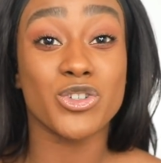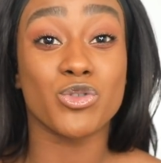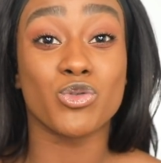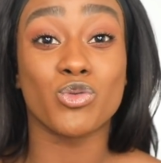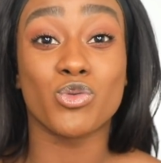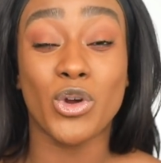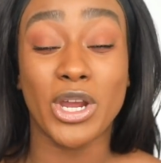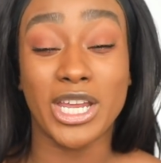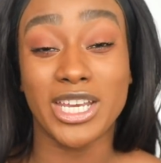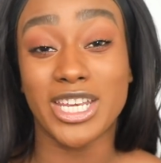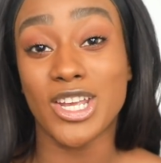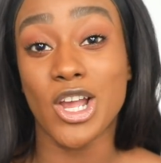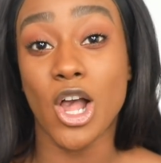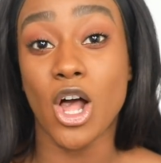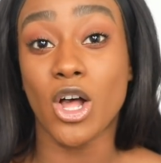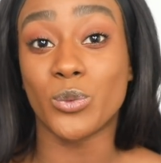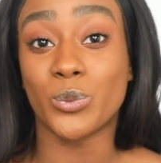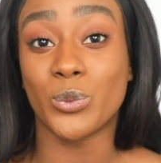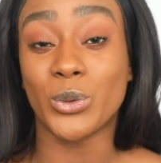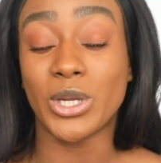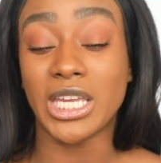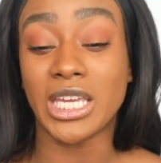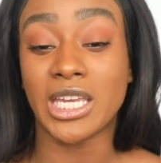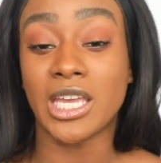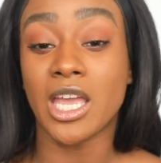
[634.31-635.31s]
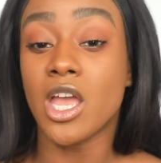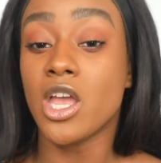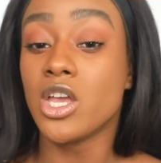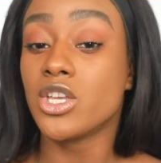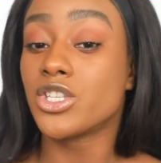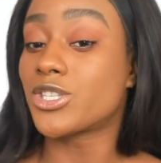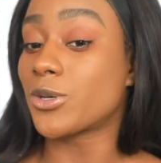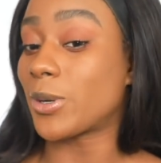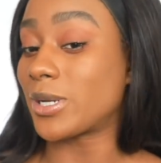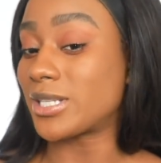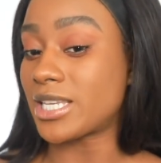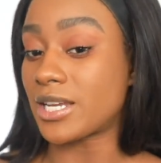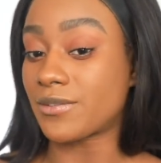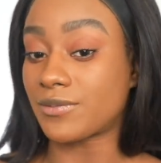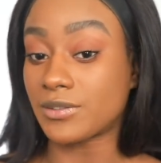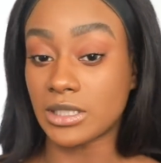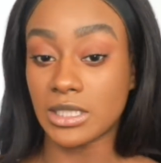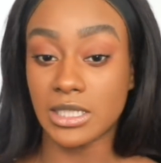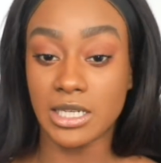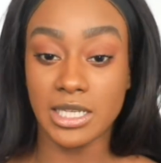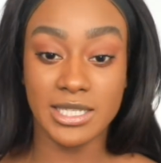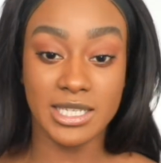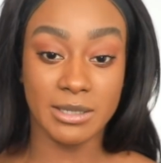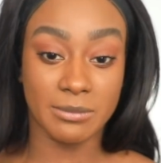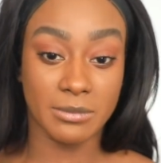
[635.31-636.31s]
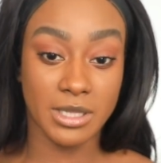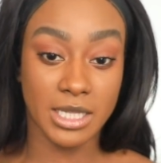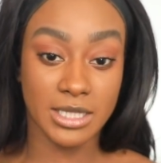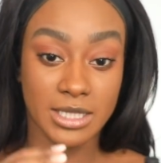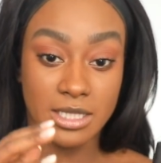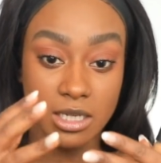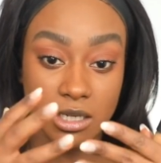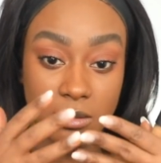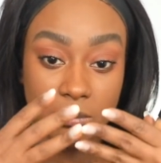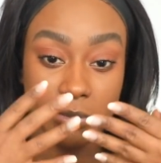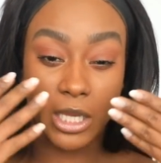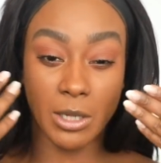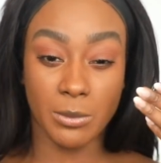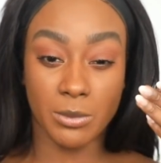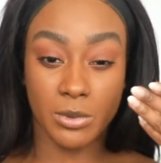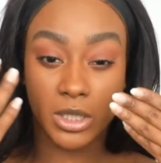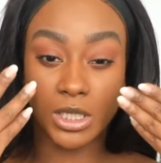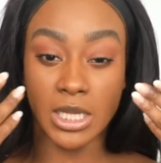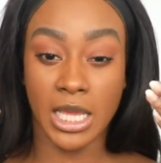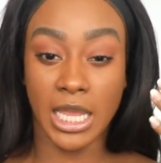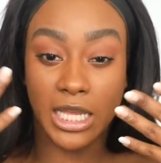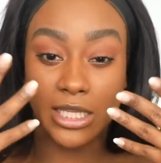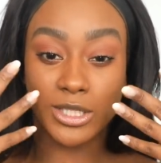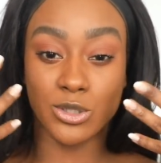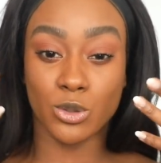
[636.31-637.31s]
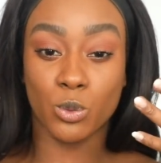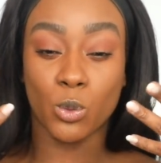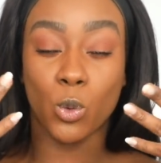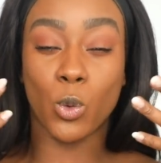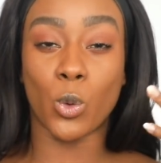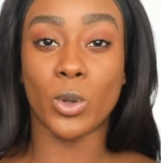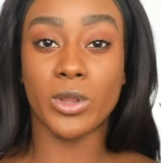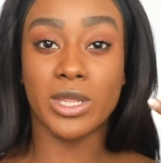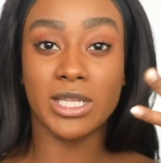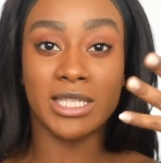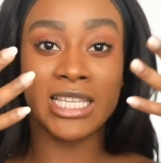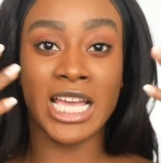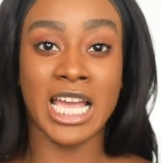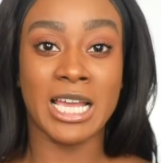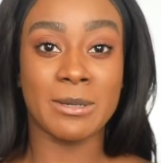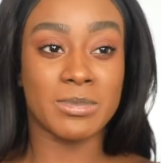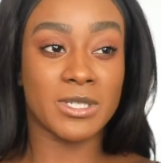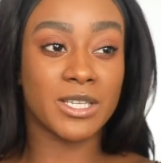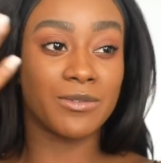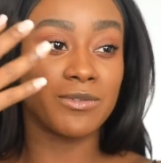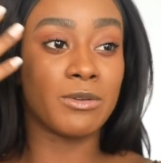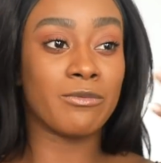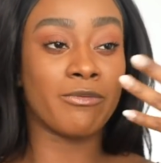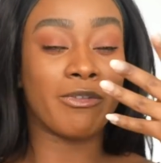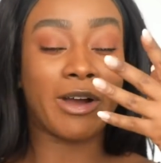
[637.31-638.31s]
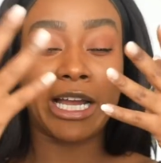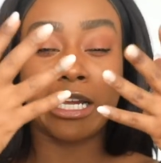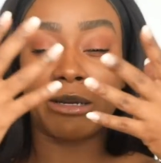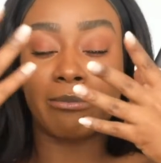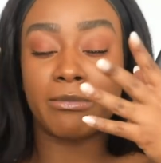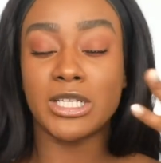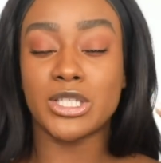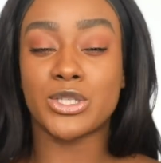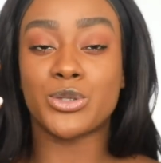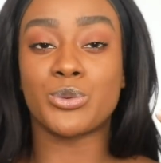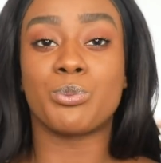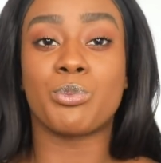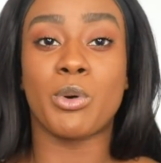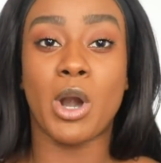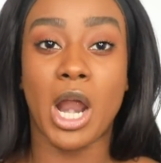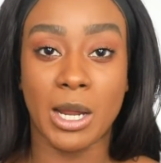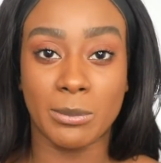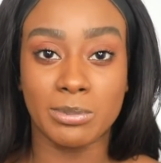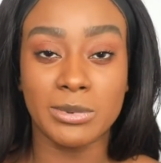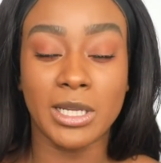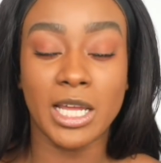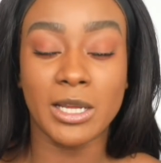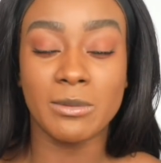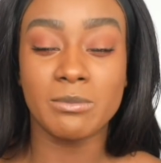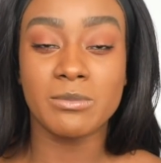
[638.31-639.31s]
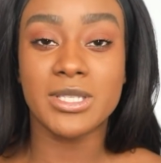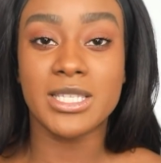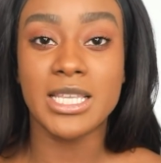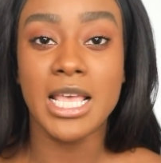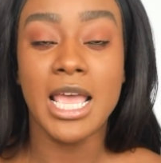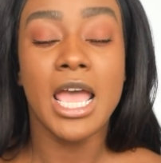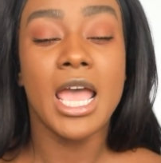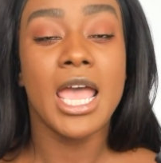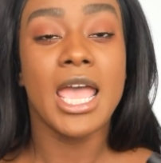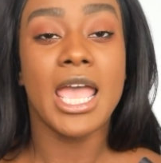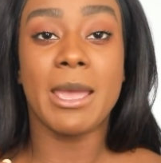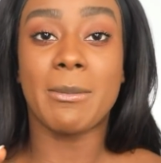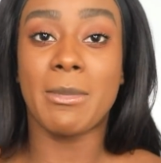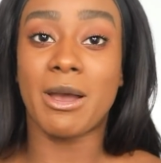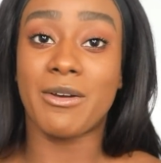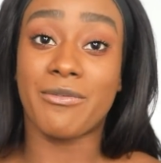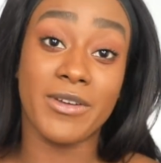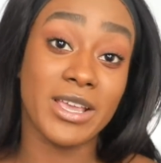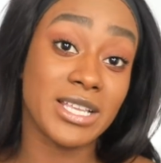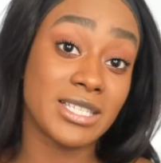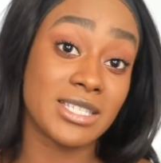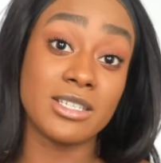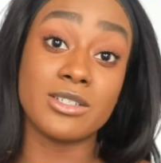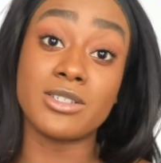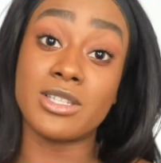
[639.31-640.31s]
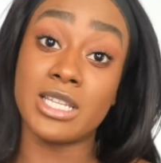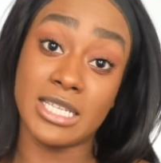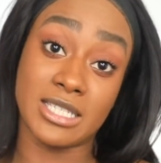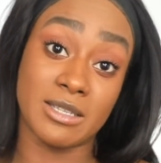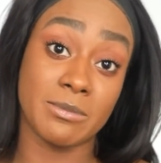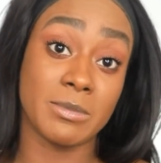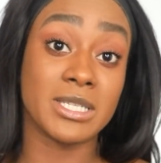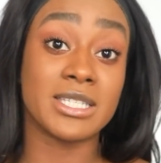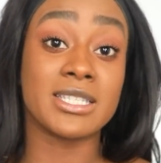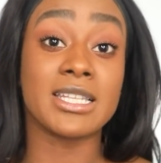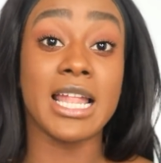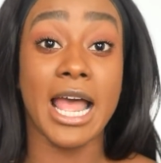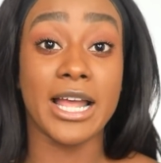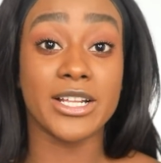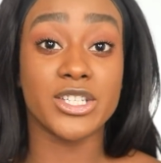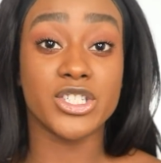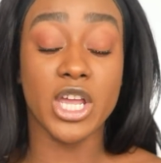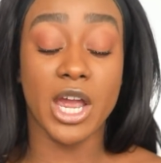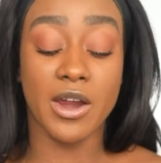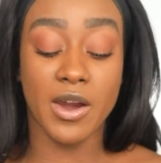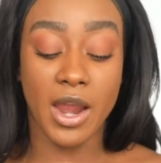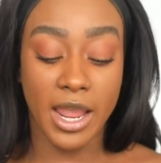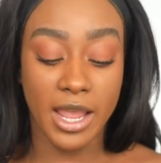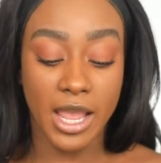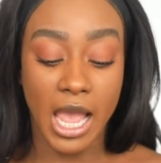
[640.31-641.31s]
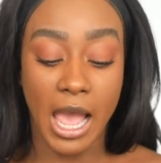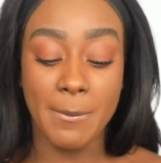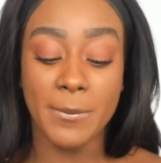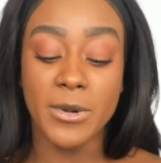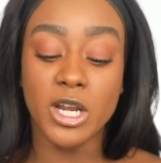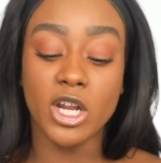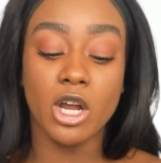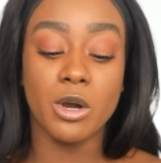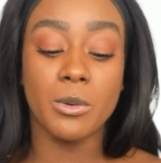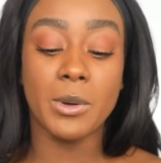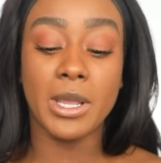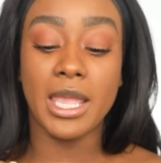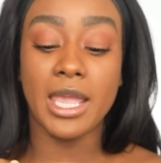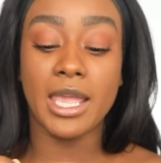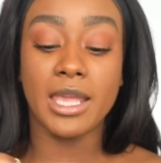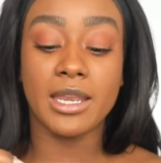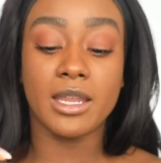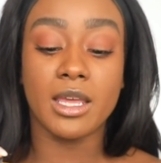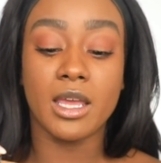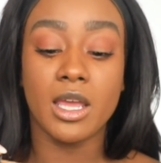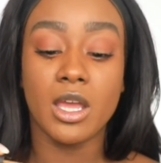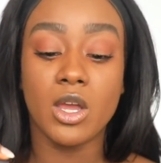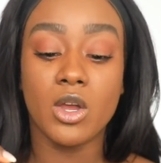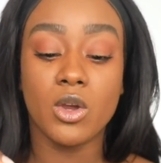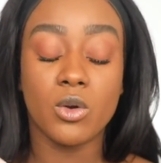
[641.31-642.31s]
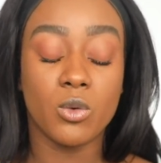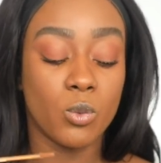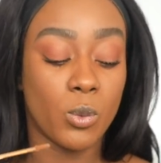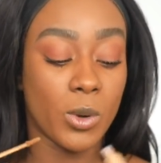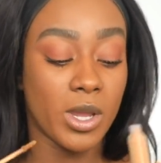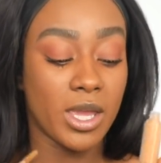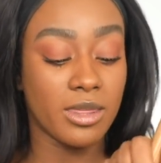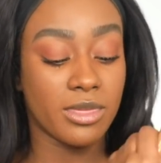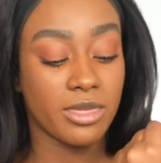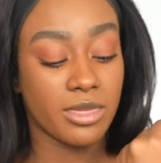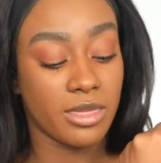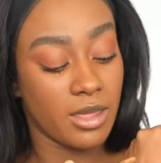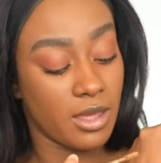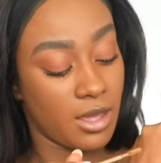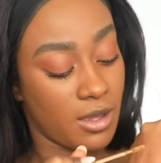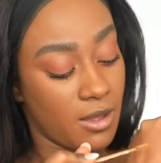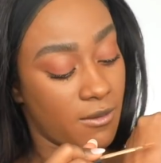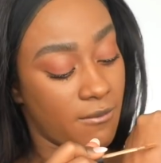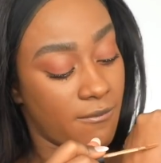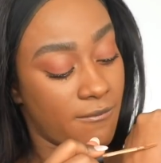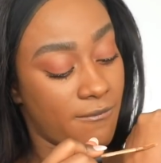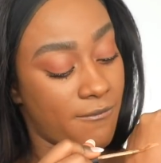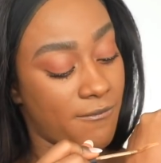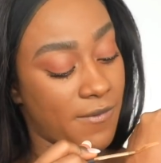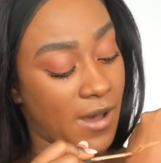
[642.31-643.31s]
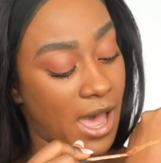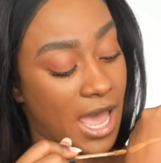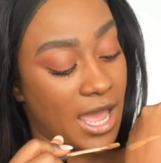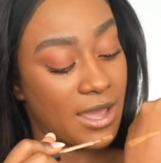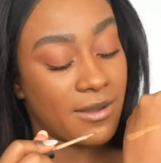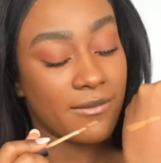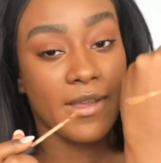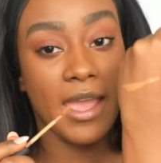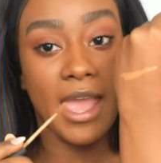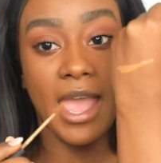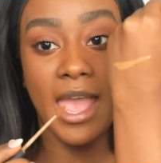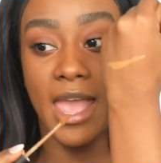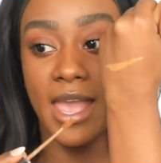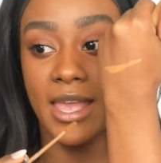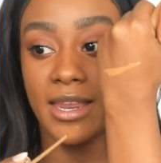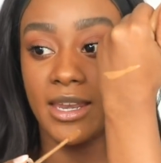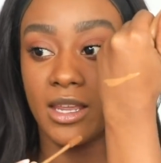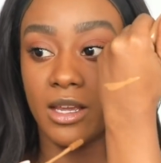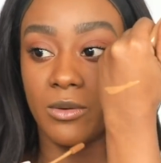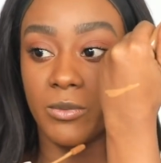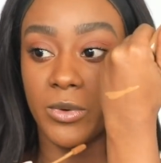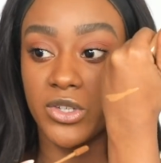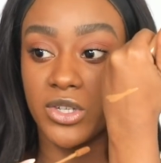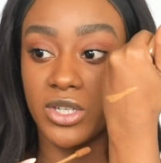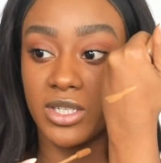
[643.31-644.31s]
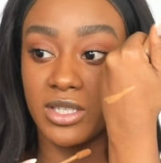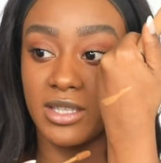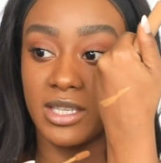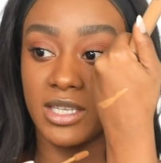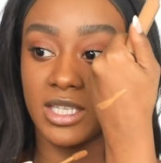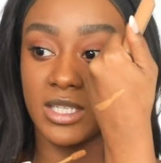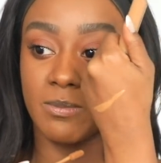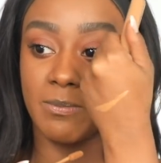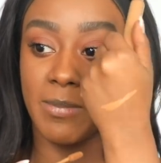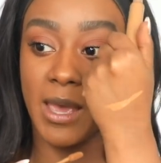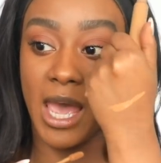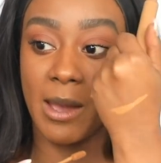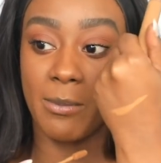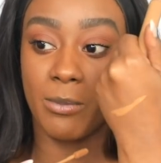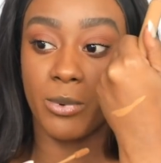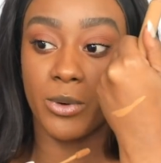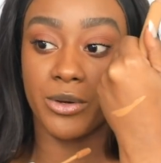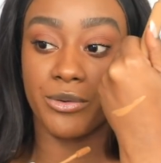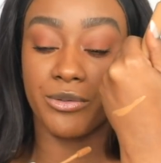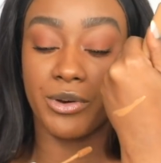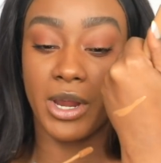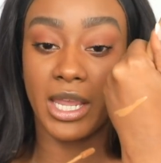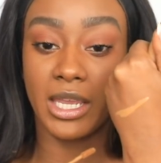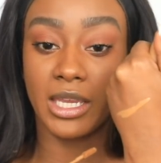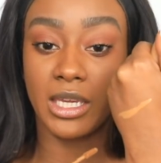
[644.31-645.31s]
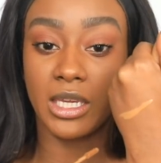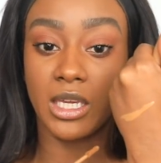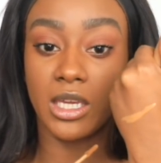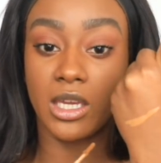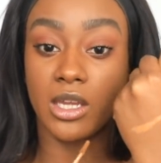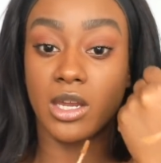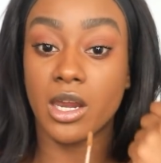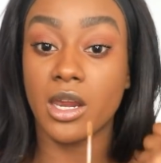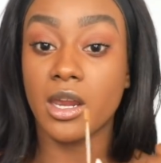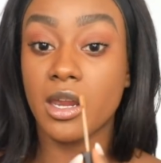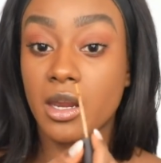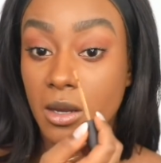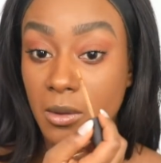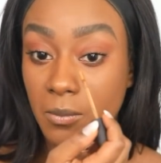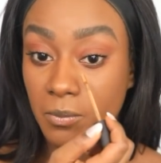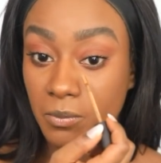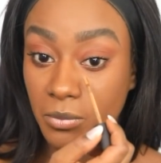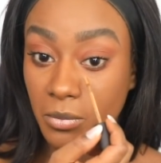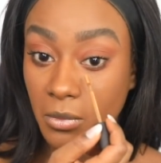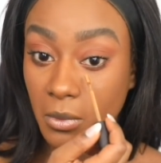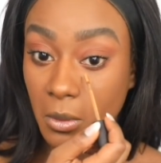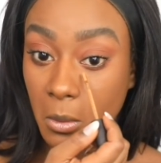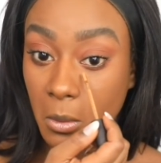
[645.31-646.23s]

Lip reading: It's raining all week, so I definitely need something that's going to be able to handle all the types of environmental problems, and my face still needs to be snatched. All right, I'm going to go in with 5N, which is this bad boy right here.